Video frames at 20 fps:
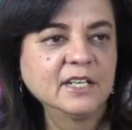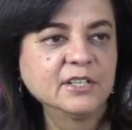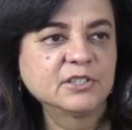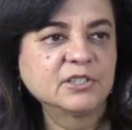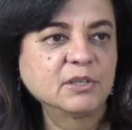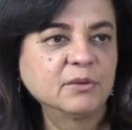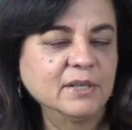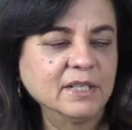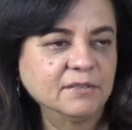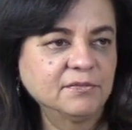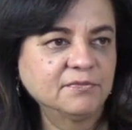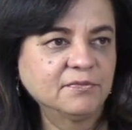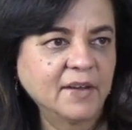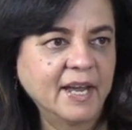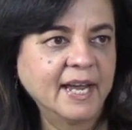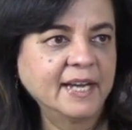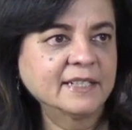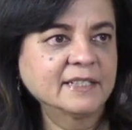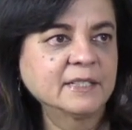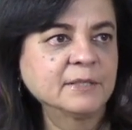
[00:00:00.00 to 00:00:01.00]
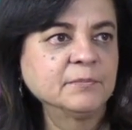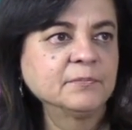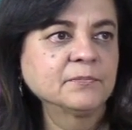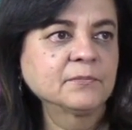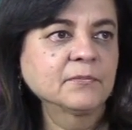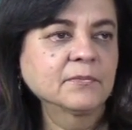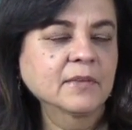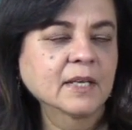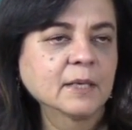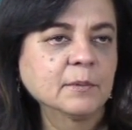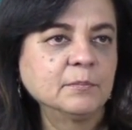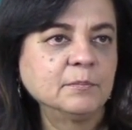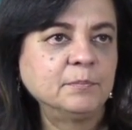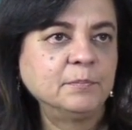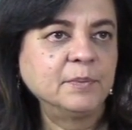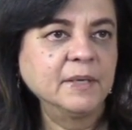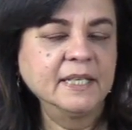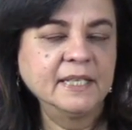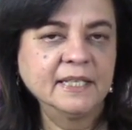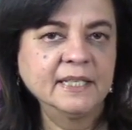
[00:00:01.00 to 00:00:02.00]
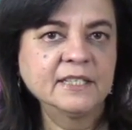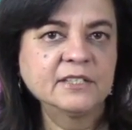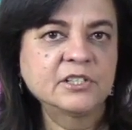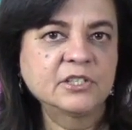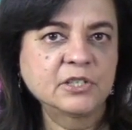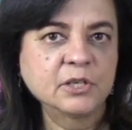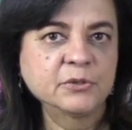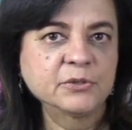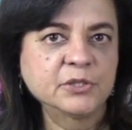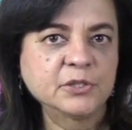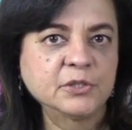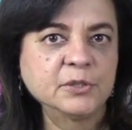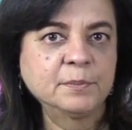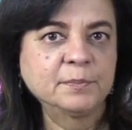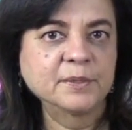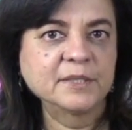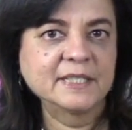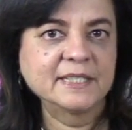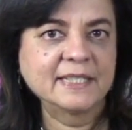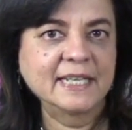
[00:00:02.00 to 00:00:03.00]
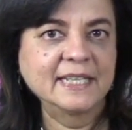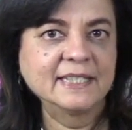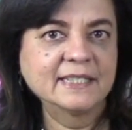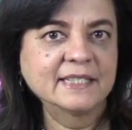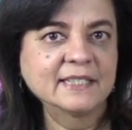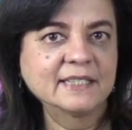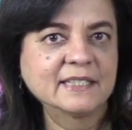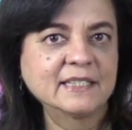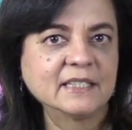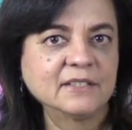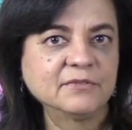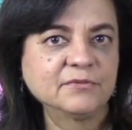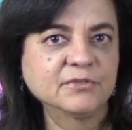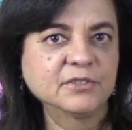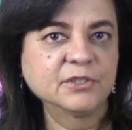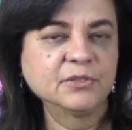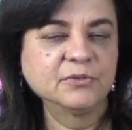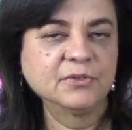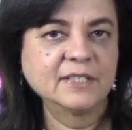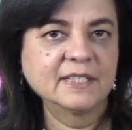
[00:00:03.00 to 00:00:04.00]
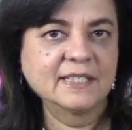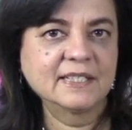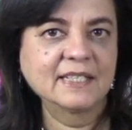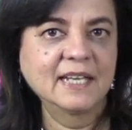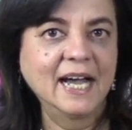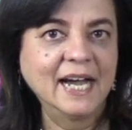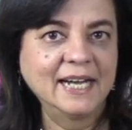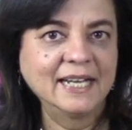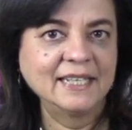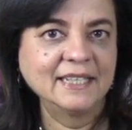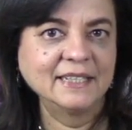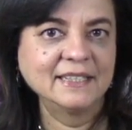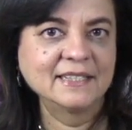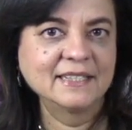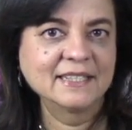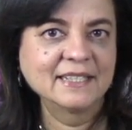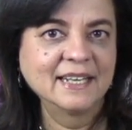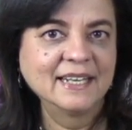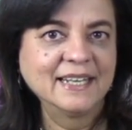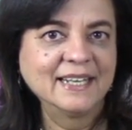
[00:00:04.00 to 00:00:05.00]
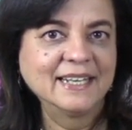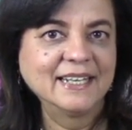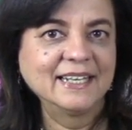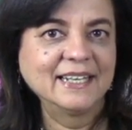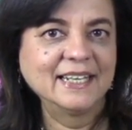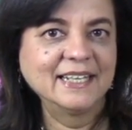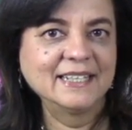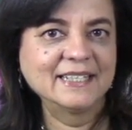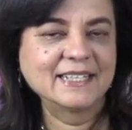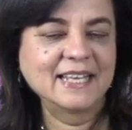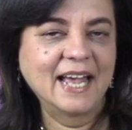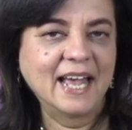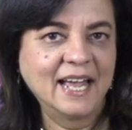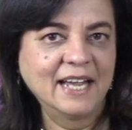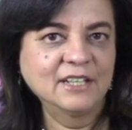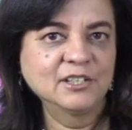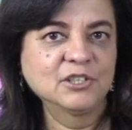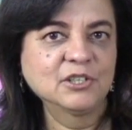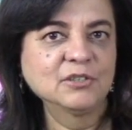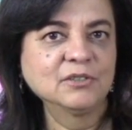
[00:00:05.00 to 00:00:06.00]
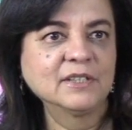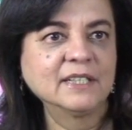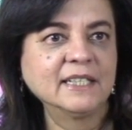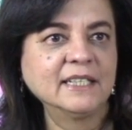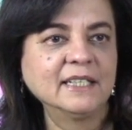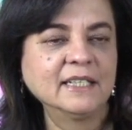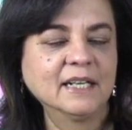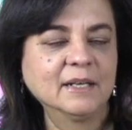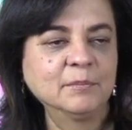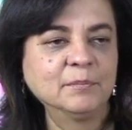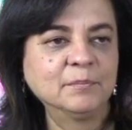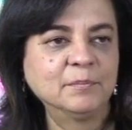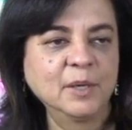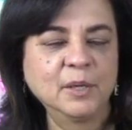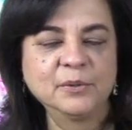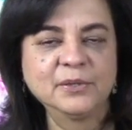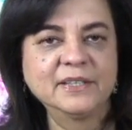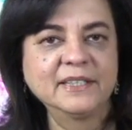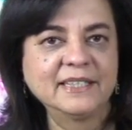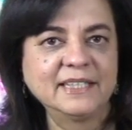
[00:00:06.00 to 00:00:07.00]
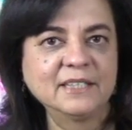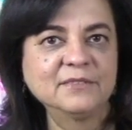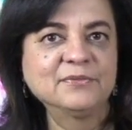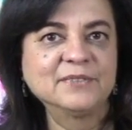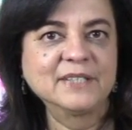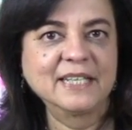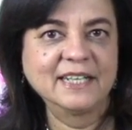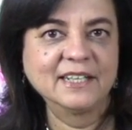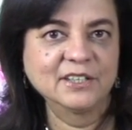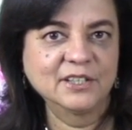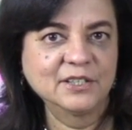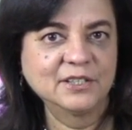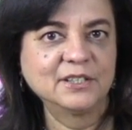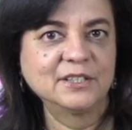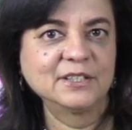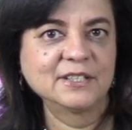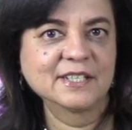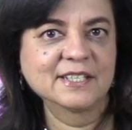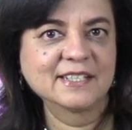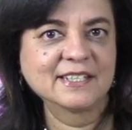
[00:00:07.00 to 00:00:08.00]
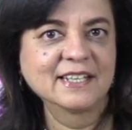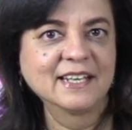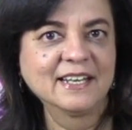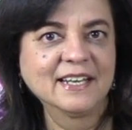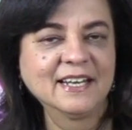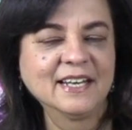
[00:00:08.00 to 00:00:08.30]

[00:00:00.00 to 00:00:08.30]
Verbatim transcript: So, in fact, being so super sensitive to the signs is actually both a gift and a curse.